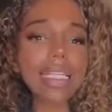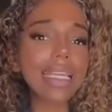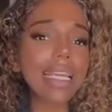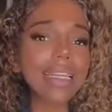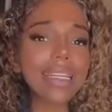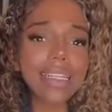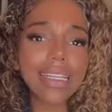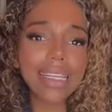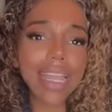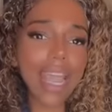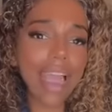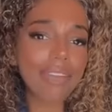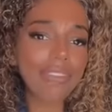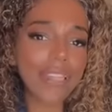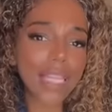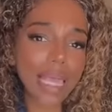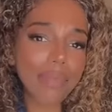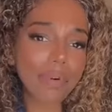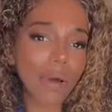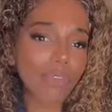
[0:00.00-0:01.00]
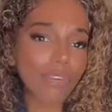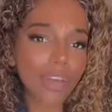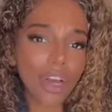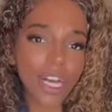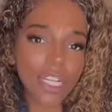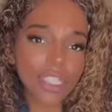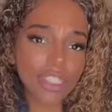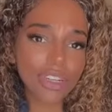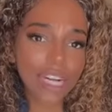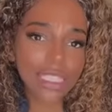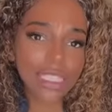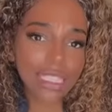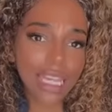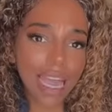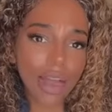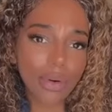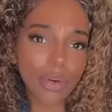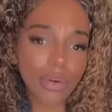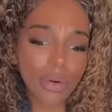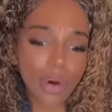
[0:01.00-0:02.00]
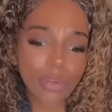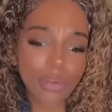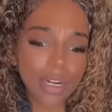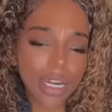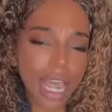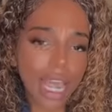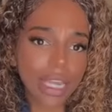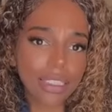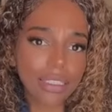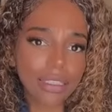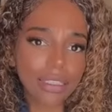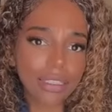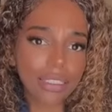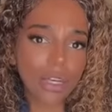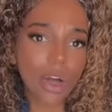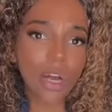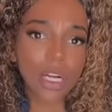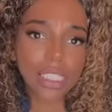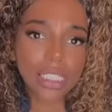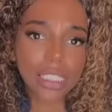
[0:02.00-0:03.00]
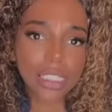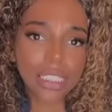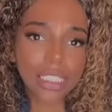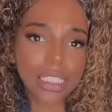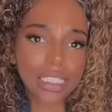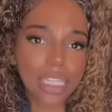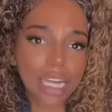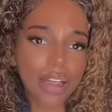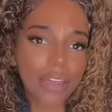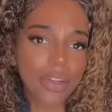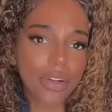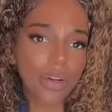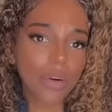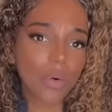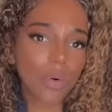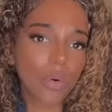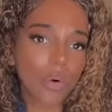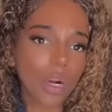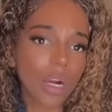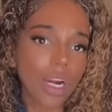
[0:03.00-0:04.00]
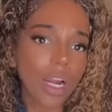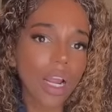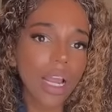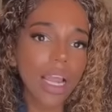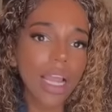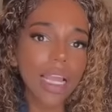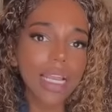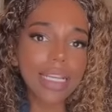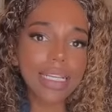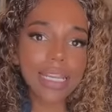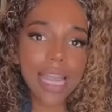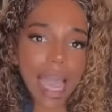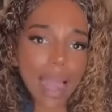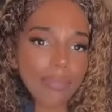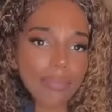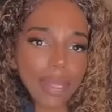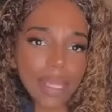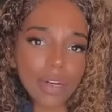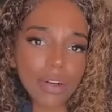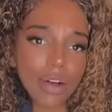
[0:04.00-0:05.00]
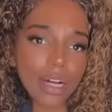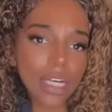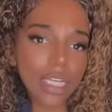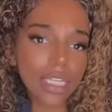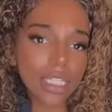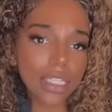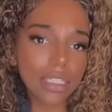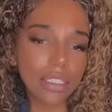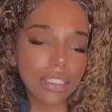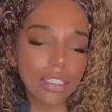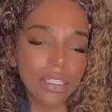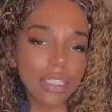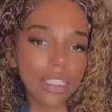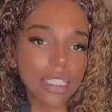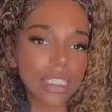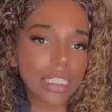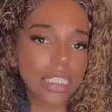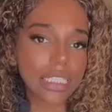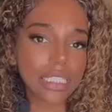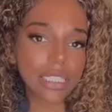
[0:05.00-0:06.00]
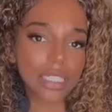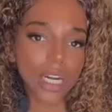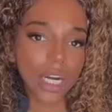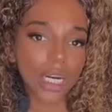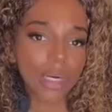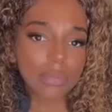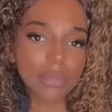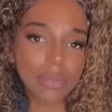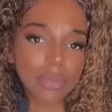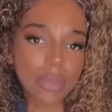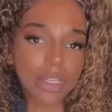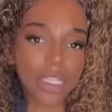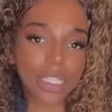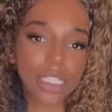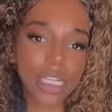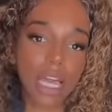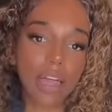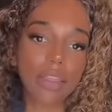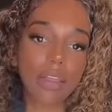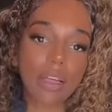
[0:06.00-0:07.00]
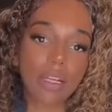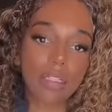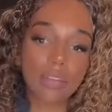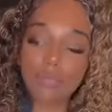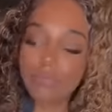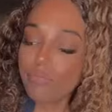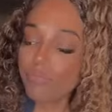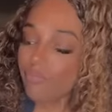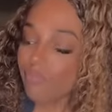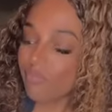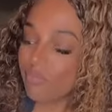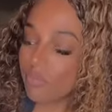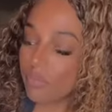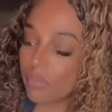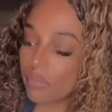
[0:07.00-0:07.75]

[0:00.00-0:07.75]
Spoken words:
And at the end of the day, I feel like both of y'all are stressing out over not talking to each other or not being on good terms with each other.